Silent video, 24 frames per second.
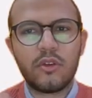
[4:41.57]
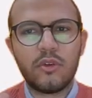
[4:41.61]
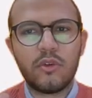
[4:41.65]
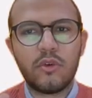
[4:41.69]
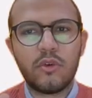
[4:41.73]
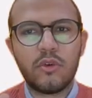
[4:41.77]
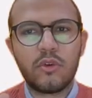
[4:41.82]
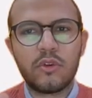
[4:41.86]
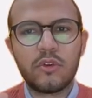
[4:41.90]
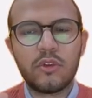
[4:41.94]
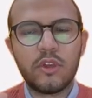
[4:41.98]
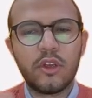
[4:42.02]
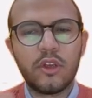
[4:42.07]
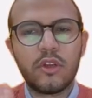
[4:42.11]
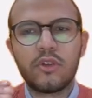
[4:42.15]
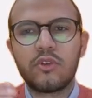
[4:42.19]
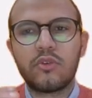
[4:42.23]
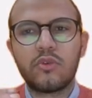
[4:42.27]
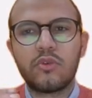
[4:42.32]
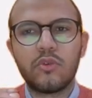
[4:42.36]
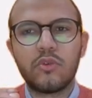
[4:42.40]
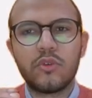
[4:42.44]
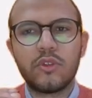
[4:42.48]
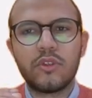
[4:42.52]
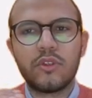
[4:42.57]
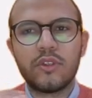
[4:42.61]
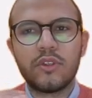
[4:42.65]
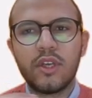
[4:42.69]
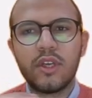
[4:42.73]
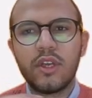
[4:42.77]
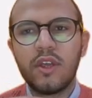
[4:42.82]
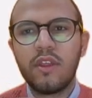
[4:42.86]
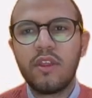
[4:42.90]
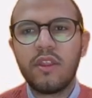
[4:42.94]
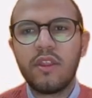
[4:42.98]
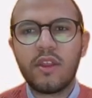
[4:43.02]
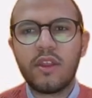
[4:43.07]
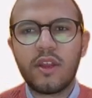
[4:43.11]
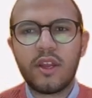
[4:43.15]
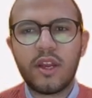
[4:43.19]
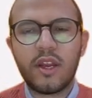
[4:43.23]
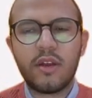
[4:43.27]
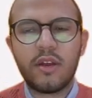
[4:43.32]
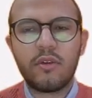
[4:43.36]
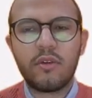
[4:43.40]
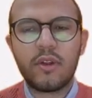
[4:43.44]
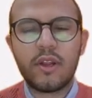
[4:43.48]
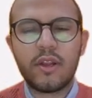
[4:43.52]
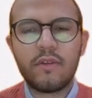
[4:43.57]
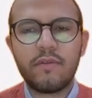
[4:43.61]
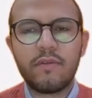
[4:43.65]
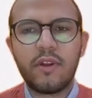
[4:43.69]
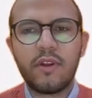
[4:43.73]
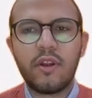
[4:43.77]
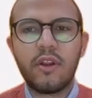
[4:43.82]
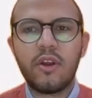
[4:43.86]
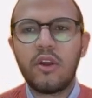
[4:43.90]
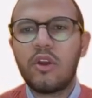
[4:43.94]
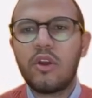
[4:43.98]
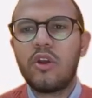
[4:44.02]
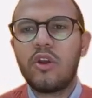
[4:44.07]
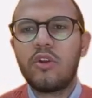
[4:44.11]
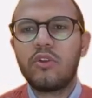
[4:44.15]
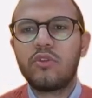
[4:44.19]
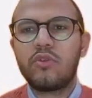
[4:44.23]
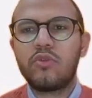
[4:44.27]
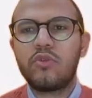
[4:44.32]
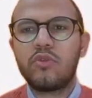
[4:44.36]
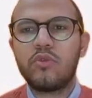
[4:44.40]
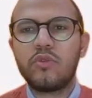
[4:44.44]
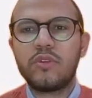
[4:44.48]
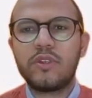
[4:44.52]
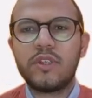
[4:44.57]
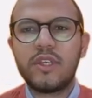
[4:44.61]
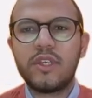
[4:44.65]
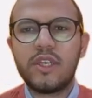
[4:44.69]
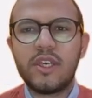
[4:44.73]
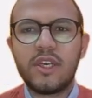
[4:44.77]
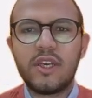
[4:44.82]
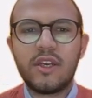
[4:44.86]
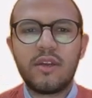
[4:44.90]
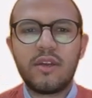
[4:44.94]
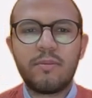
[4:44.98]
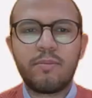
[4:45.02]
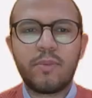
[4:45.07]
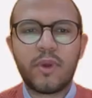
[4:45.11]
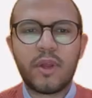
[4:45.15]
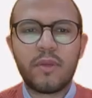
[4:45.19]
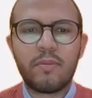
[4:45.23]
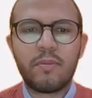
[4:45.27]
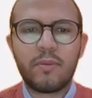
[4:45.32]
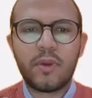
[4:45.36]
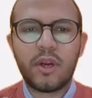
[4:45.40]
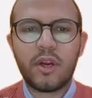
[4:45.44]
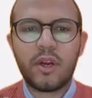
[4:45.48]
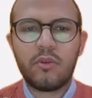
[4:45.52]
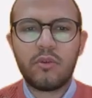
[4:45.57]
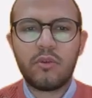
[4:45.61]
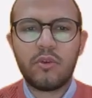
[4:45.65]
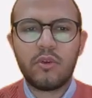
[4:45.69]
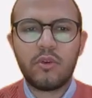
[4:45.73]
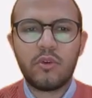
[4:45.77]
or dirt roads, the ground level to the pipe crown.